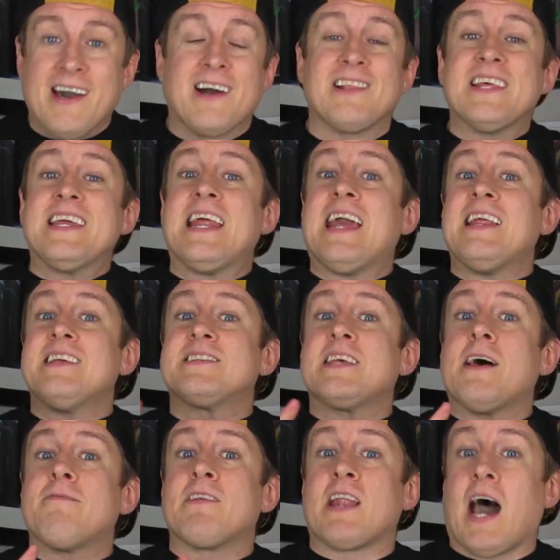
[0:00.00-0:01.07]
Elite
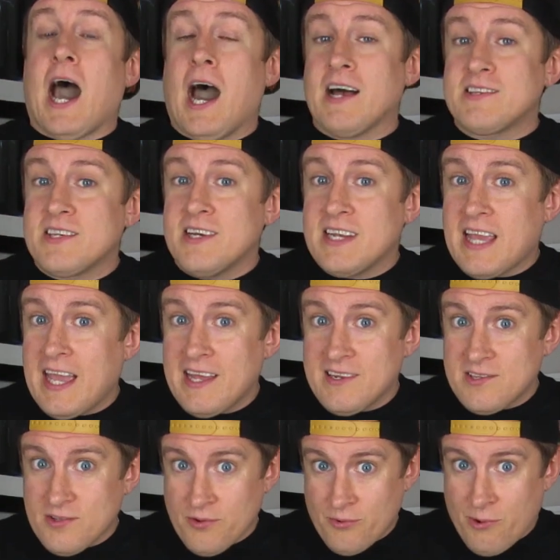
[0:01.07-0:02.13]
87, Asuka and
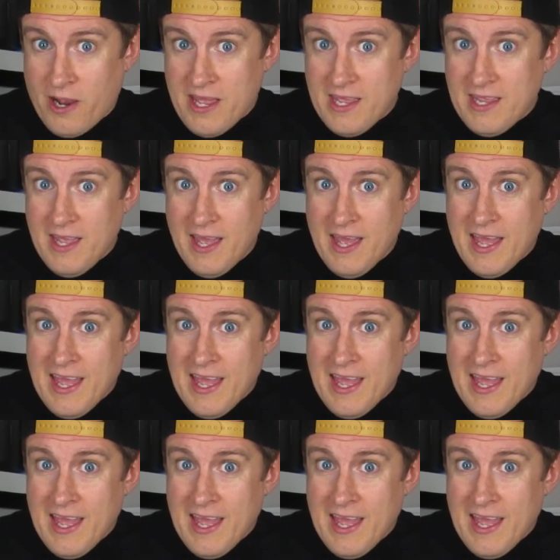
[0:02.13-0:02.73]
Candice LeRae,